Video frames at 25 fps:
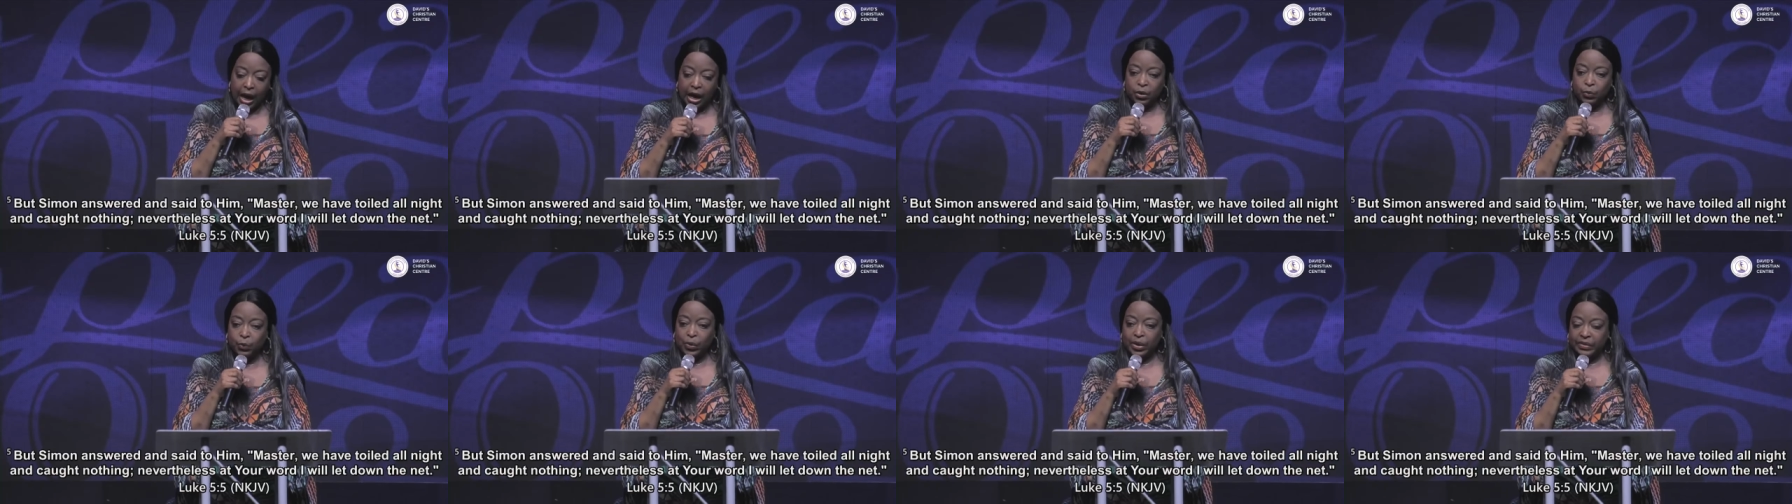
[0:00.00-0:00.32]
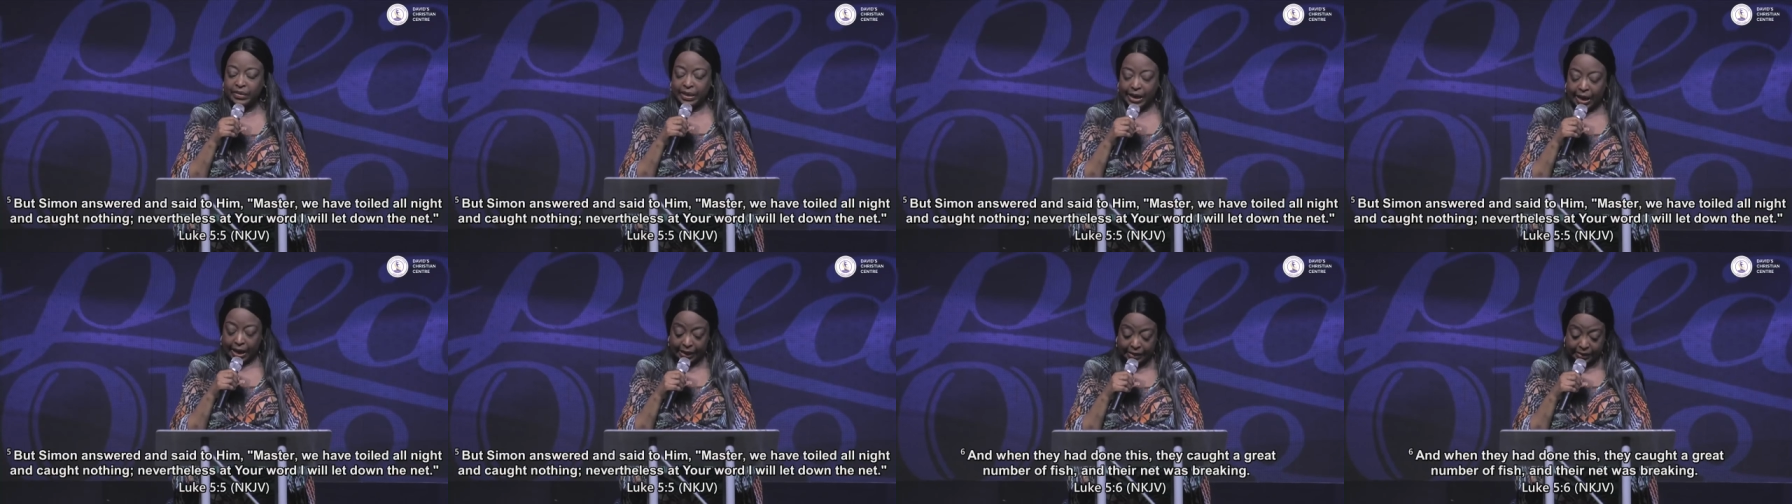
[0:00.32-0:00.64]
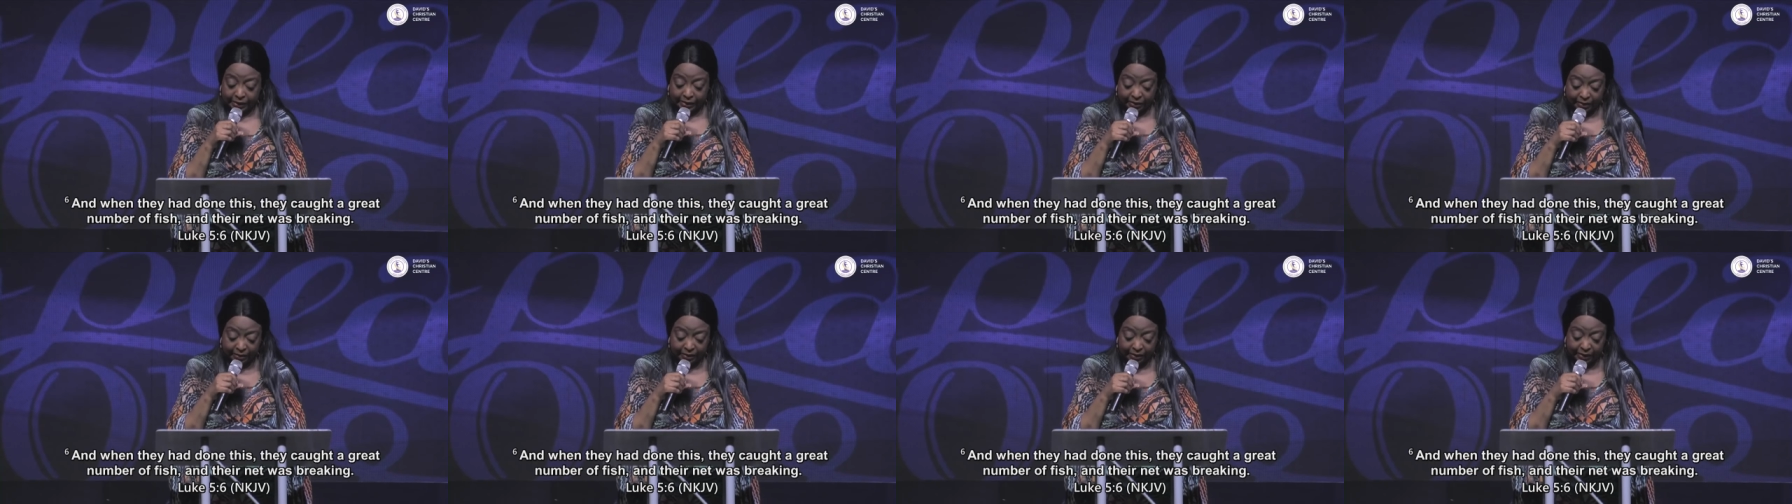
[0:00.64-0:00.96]
And when they
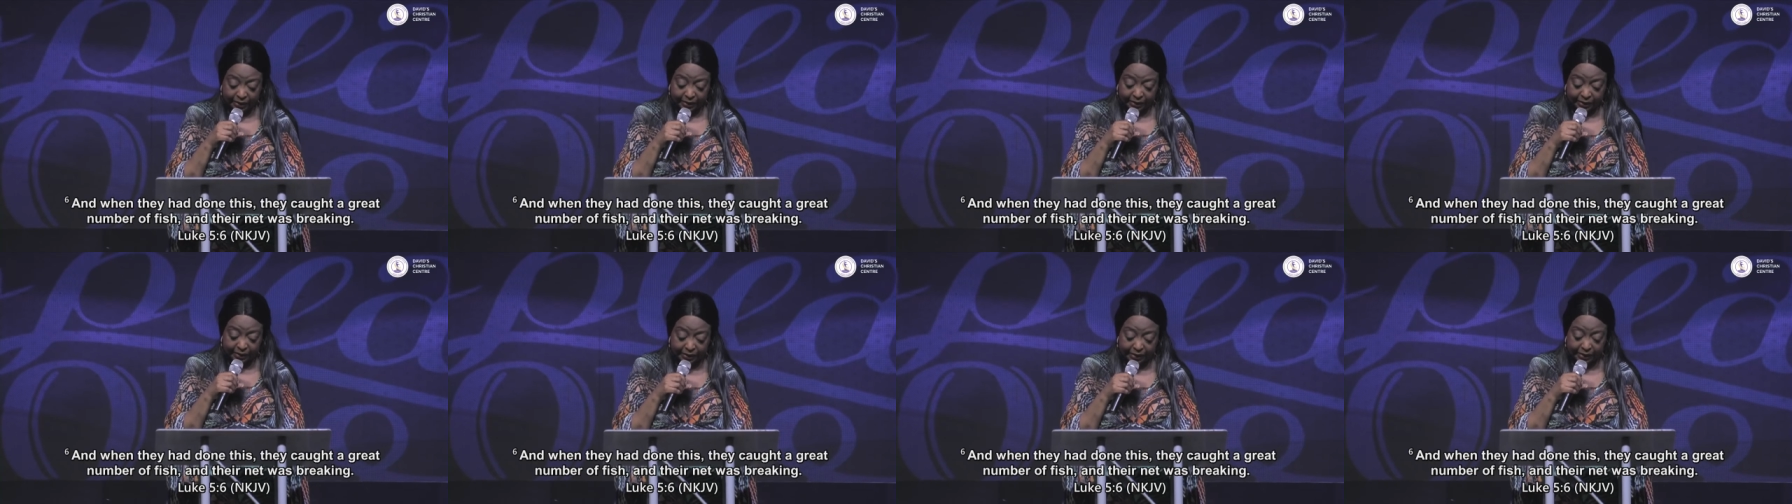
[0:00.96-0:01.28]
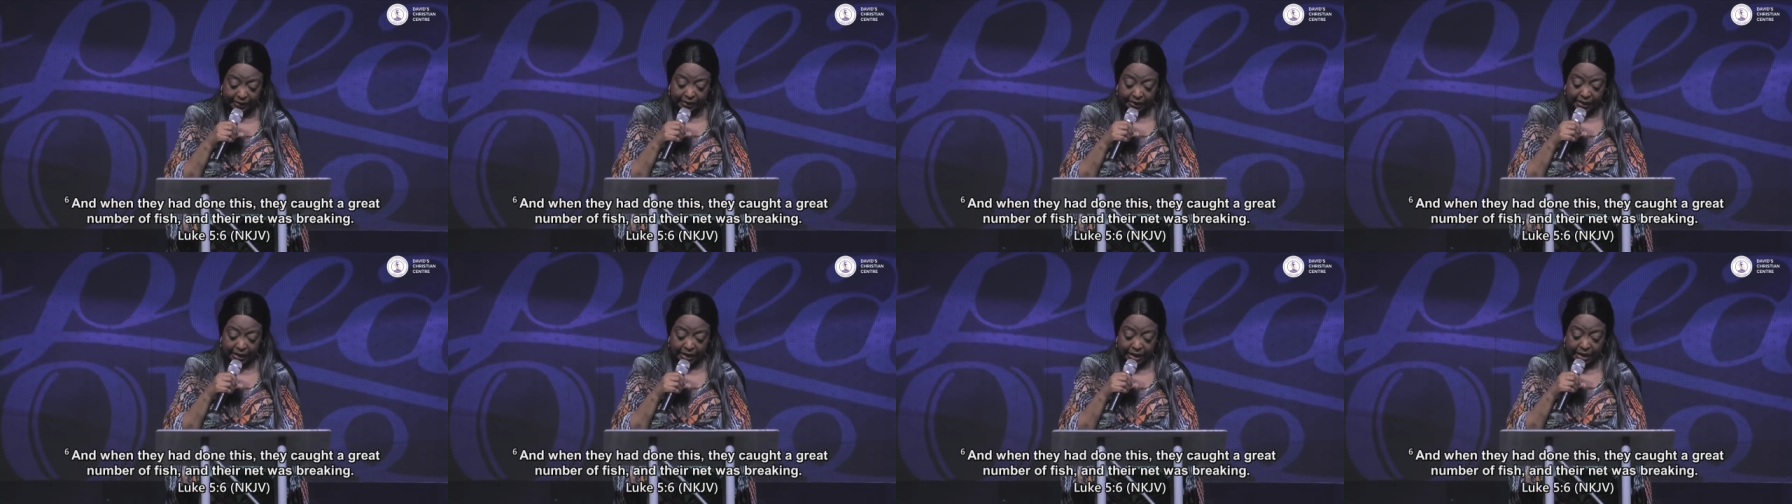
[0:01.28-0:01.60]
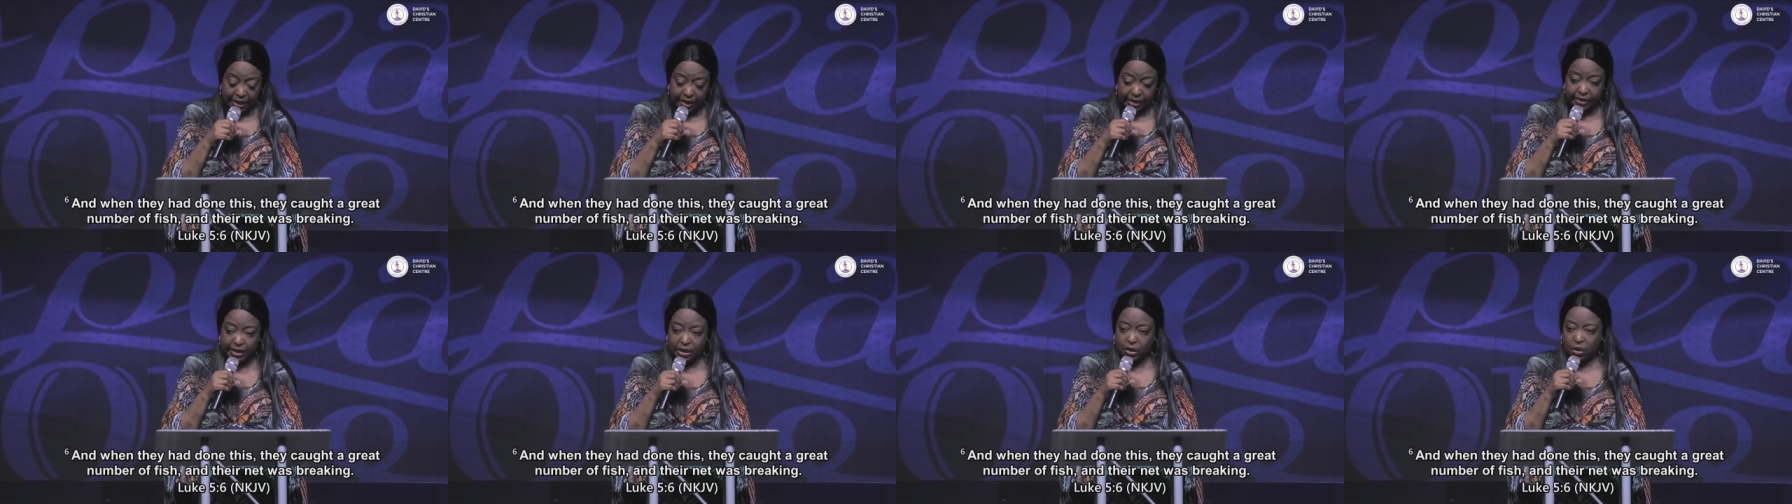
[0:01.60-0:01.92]
had done this,
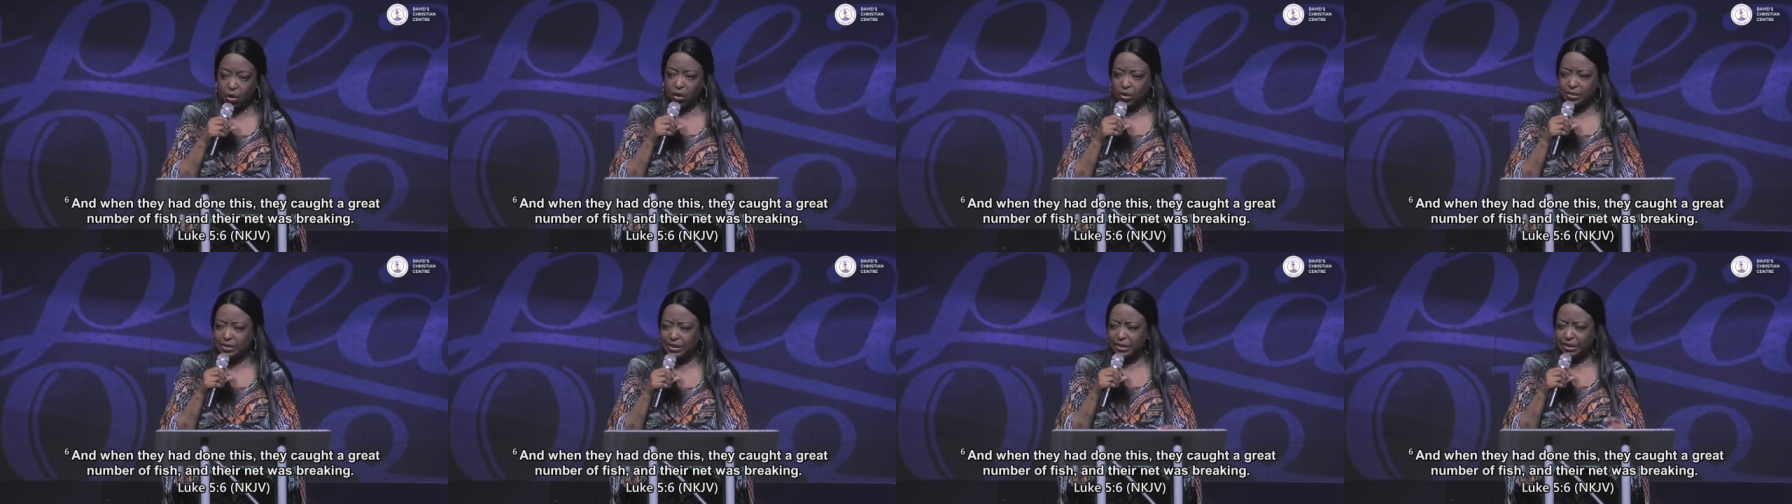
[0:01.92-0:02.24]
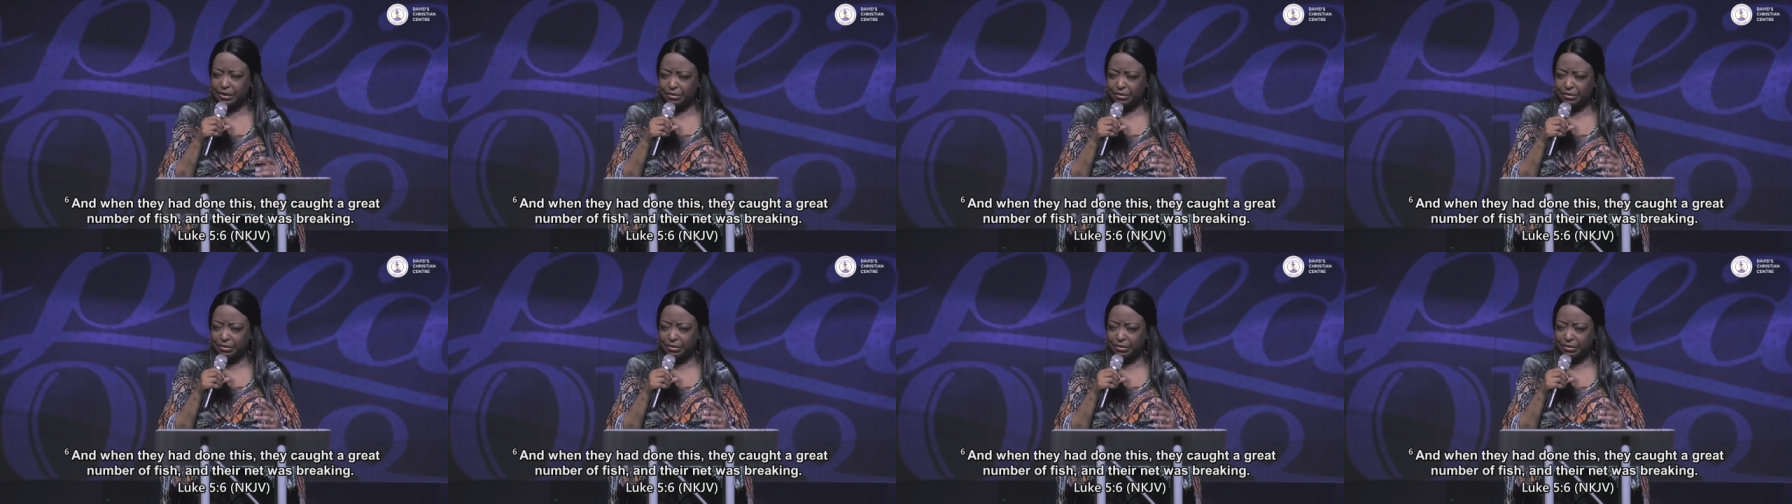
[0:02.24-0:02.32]
they caught